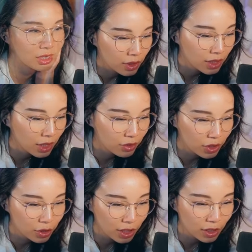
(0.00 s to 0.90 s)
Let's give it a
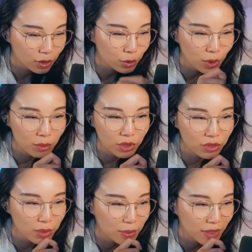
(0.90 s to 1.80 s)
try. I'll do one
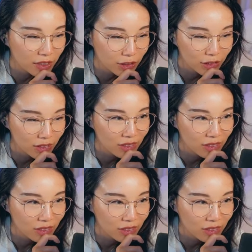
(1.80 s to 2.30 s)
PvP match.